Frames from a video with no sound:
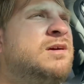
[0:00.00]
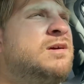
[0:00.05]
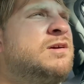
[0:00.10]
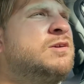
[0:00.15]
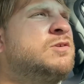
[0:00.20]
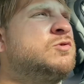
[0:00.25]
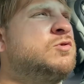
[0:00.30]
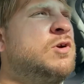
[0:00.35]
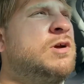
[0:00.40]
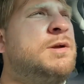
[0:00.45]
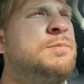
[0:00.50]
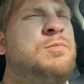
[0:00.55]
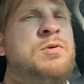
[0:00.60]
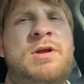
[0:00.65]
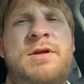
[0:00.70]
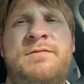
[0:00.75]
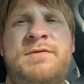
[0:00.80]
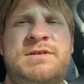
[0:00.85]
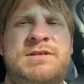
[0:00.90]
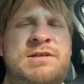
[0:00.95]
Truck had
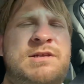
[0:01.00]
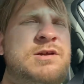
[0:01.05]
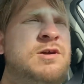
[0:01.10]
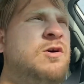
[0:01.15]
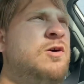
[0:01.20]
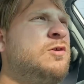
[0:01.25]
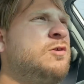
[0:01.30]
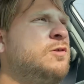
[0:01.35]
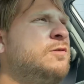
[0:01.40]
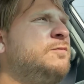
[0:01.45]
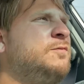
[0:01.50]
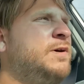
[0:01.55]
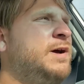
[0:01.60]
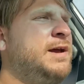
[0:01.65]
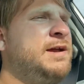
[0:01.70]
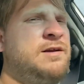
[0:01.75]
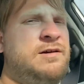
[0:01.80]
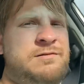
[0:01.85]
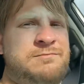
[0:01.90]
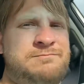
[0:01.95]
previously caught on fire.